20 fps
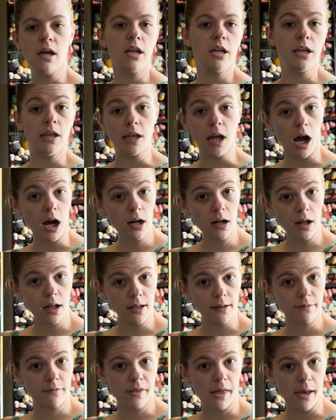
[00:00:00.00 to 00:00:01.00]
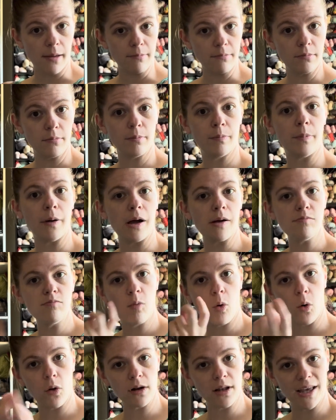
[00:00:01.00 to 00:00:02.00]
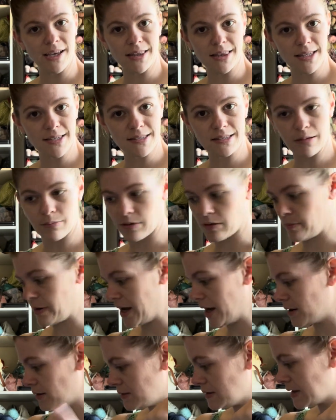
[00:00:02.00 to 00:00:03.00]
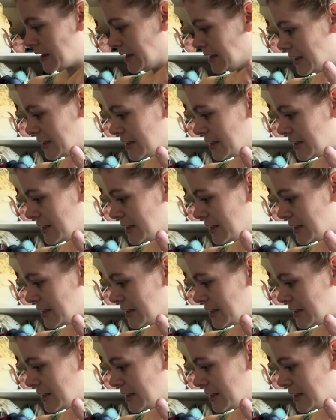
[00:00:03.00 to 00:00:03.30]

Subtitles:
Not all of them, but more like the summer patterns, like the